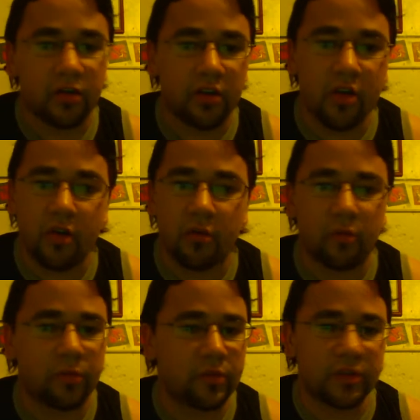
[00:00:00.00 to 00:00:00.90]
You
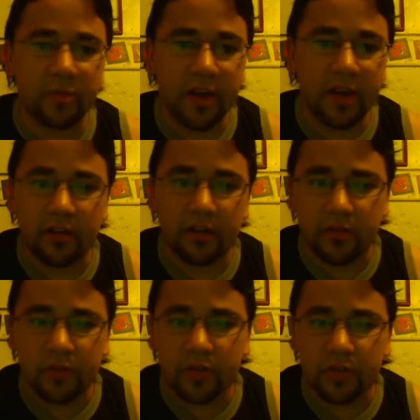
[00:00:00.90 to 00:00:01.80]
know, the
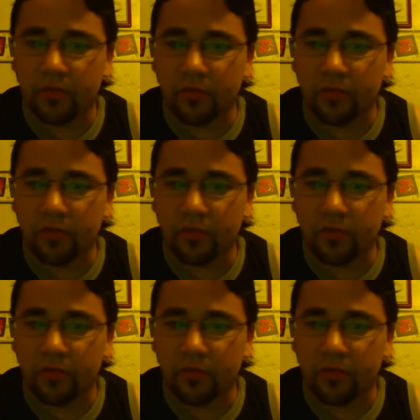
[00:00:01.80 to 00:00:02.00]
SmackDown vs.